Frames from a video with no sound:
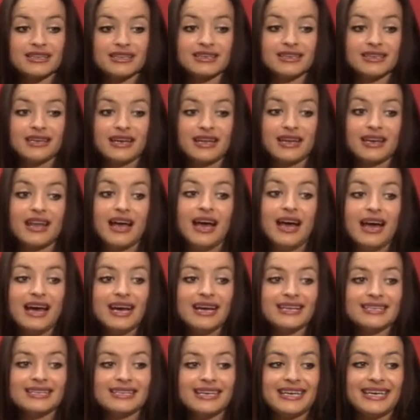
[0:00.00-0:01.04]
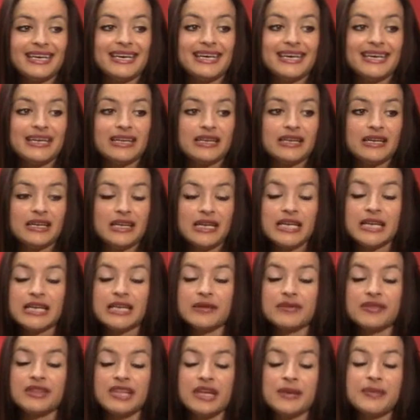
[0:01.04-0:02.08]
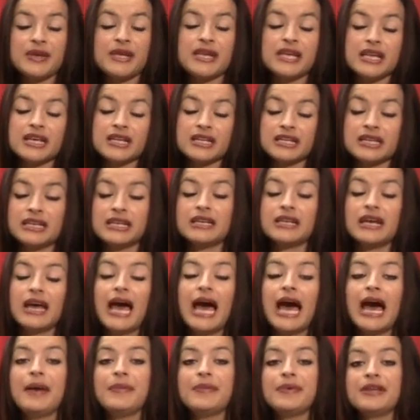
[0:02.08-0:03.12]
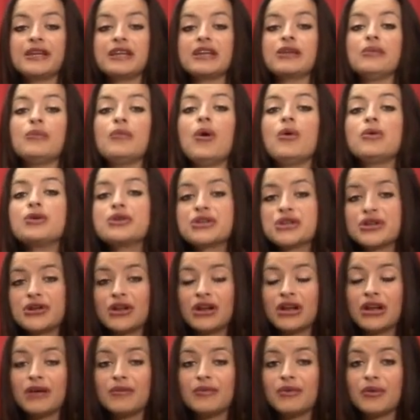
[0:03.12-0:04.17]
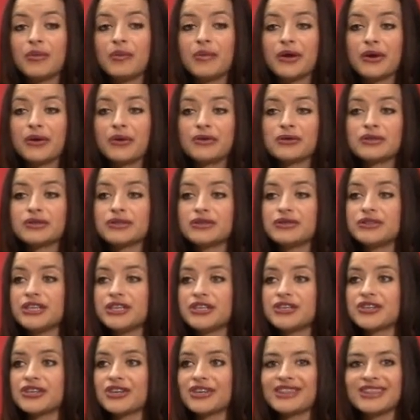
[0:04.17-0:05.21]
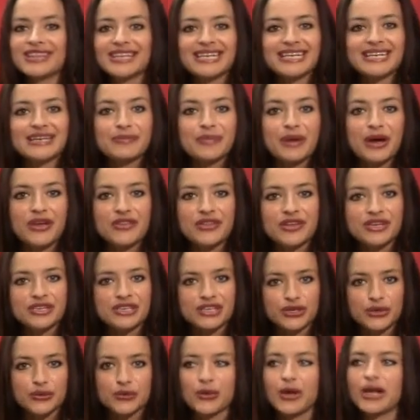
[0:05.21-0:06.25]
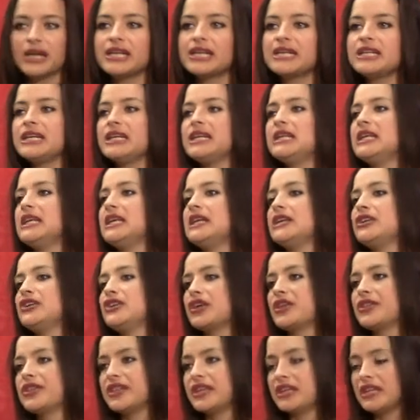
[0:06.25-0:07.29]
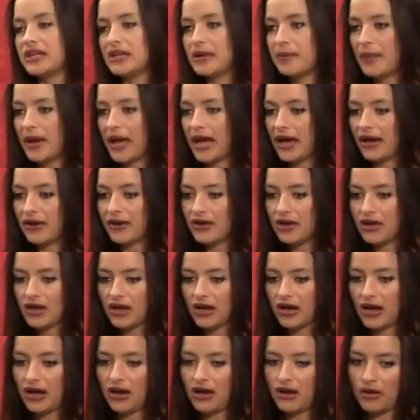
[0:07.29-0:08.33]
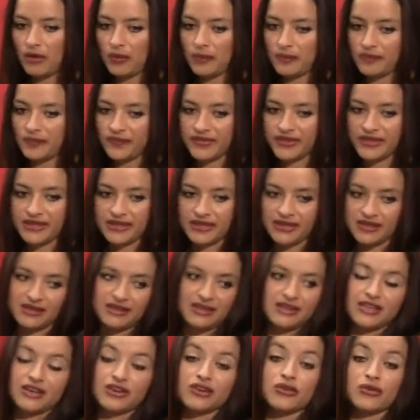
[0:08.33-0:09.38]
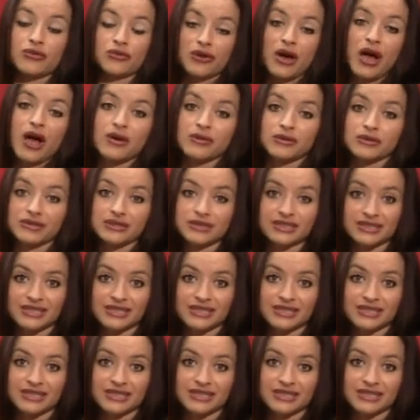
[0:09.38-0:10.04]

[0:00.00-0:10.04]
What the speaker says: a lot, and it's a deep healing that happens in an emotional level, but also they share things about their sexuality, they share things about their growth,